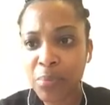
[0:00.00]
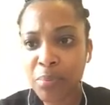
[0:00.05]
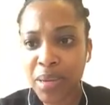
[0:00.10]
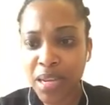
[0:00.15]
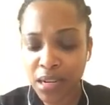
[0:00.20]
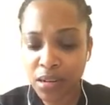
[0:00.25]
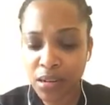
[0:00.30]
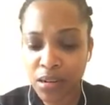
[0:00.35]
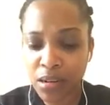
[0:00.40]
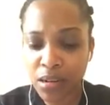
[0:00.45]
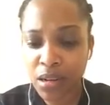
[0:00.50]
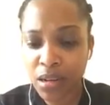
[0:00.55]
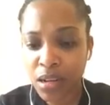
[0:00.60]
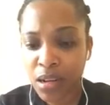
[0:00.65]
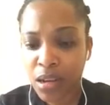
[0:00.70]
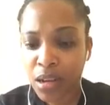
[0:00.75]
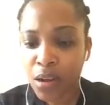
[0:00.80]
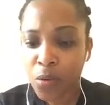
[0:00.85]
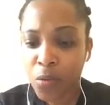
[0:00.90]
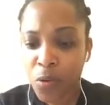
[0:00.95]
pain.
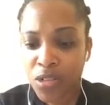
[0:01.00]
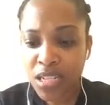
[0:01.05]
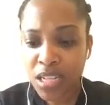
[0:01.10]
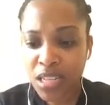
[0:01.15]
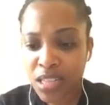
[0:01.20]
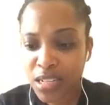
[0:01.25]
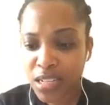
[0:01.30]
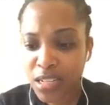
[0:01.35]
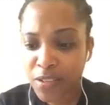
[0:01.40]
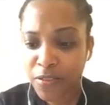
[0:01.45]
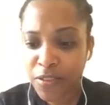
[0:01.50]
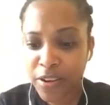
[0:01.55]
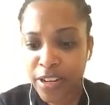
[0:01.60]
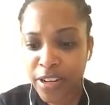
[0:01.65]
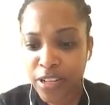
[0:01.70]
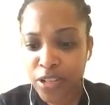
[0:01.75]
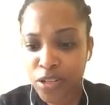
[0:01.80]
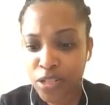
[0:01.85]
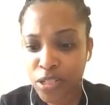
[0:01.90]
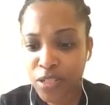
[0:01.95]
What are the
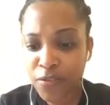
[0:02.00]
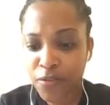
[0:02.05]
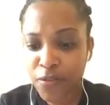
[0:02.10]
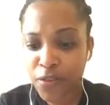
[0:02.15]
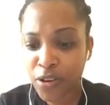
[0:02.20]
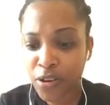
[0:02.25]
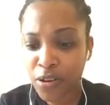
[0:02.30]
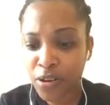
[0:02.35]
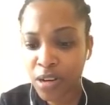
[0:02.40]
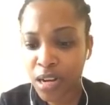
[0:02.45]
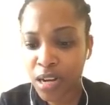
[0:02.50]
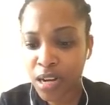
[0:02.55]
differentials for